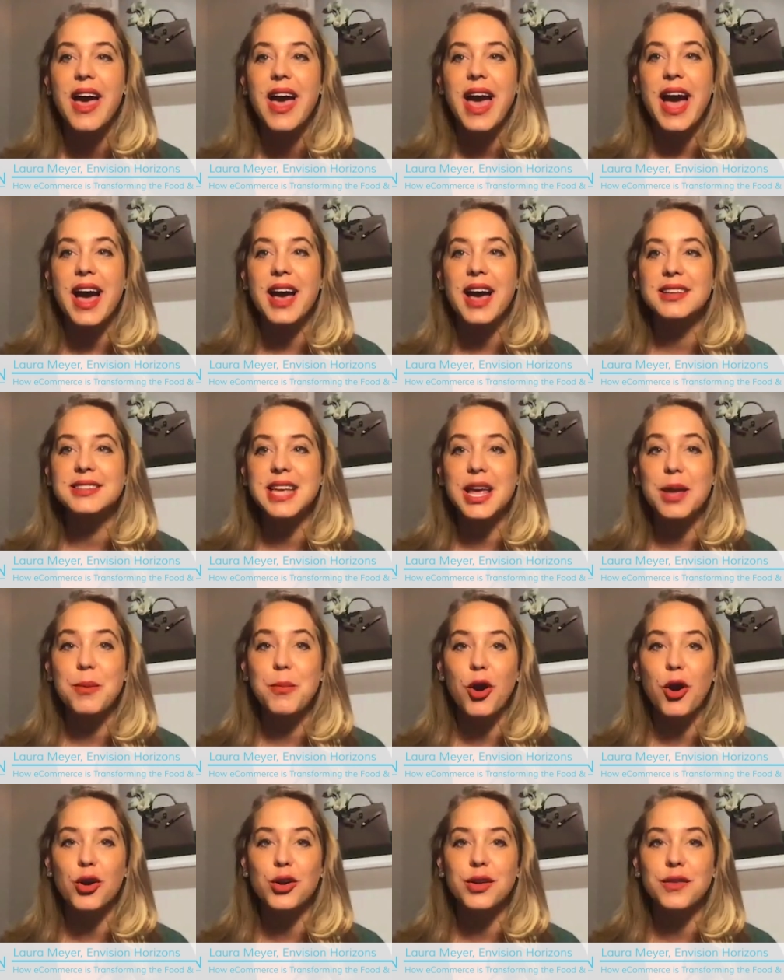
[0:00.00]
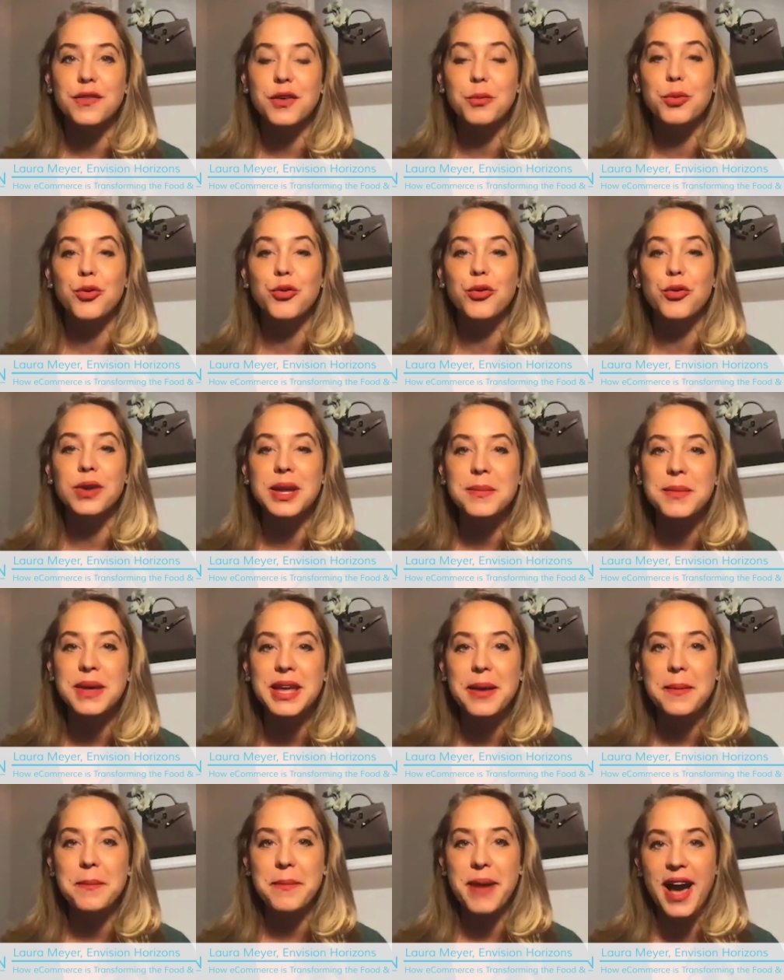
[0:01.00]
as a part of a
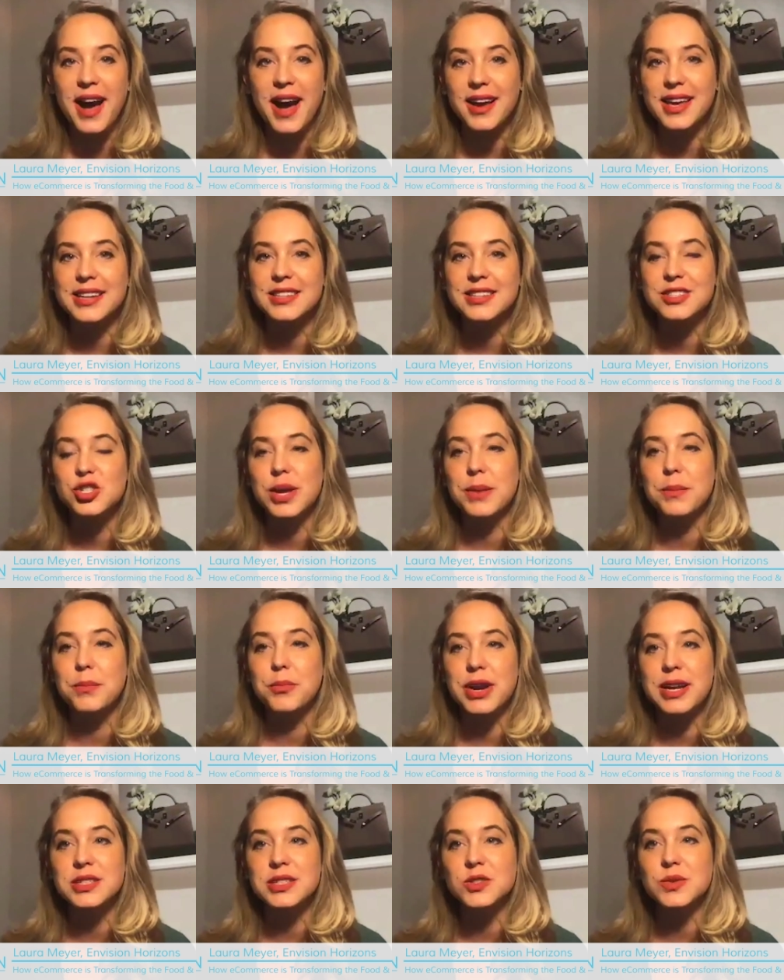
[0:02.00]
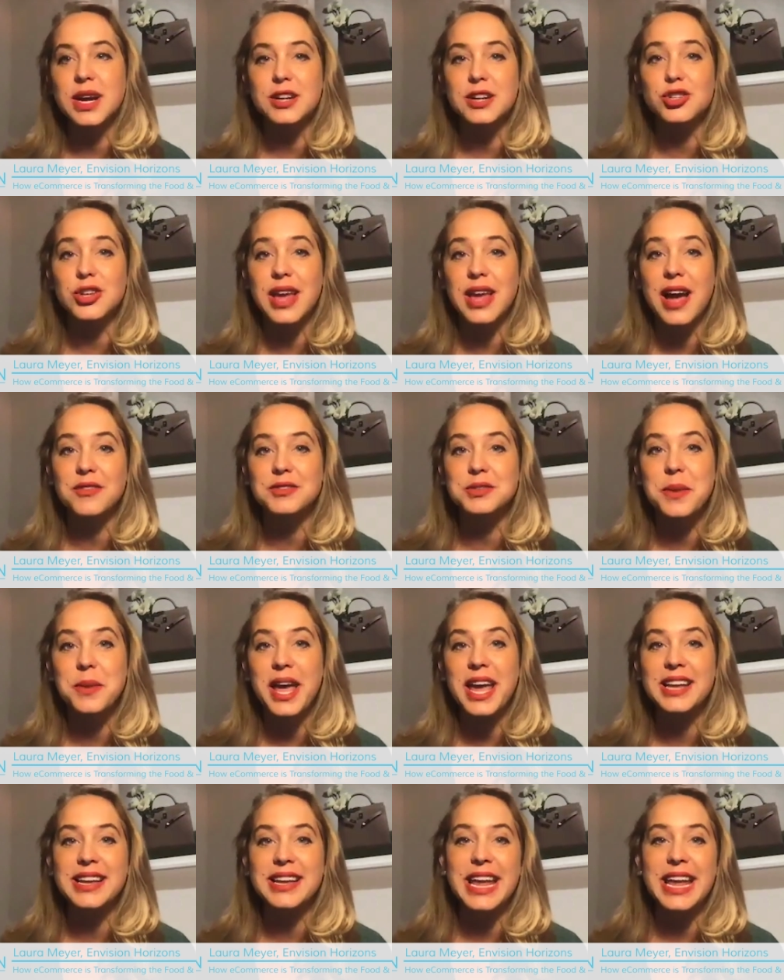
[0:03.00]
premium package that brands would actually have to pay an